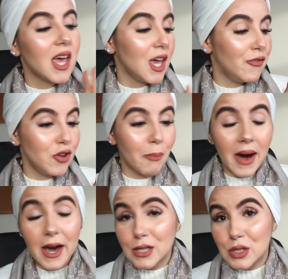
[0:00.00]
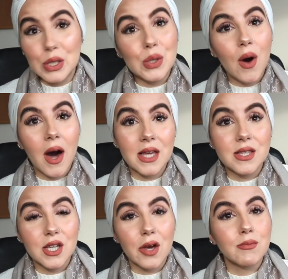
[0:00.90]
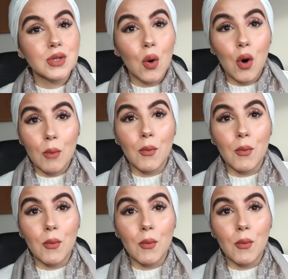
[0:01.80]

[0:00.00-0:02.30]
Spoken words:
if you buy 2 items or